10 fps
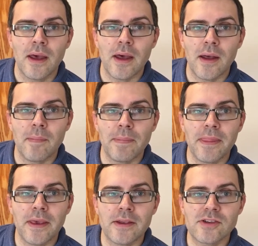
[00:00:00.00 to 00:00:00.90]

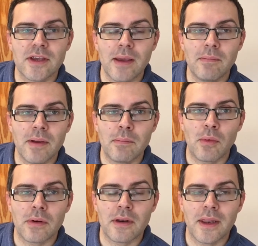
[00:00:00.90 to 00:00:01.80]
The scheme,
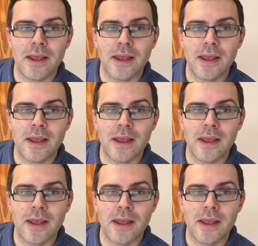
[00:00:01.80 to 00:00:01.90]
importantly,